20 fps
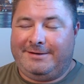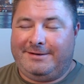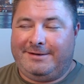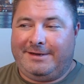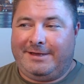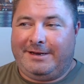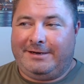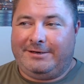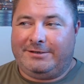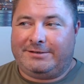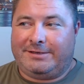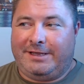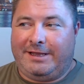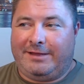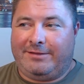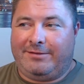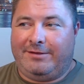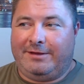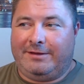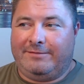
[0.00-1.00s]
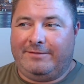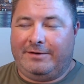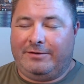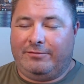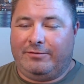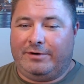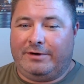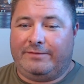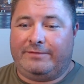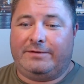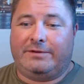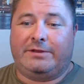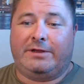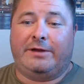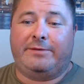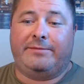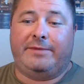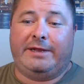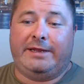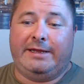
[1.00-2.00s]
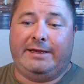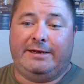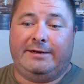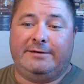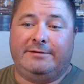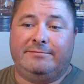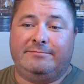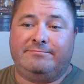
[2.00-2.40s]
And I just can't think of anyone off the top of my head.